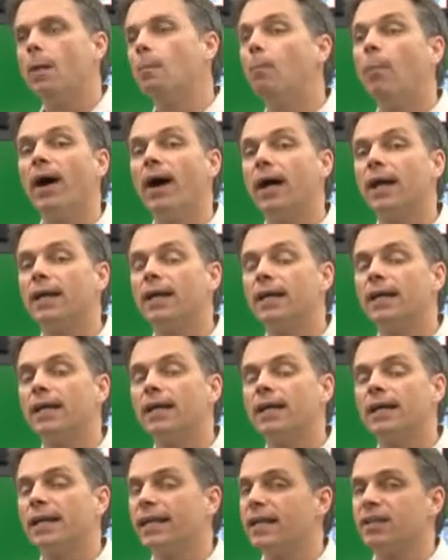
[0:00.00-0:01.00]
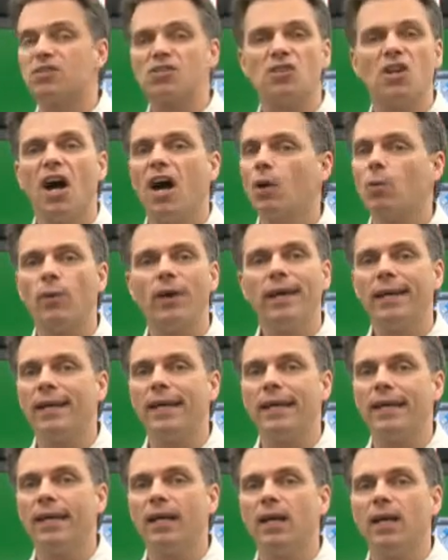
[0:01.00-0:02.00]
but it's not
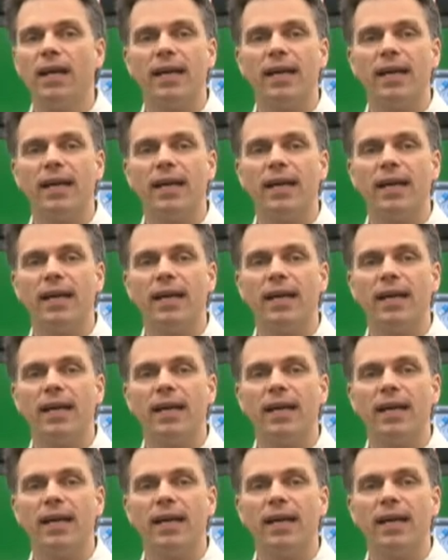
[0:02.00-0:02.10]
ready,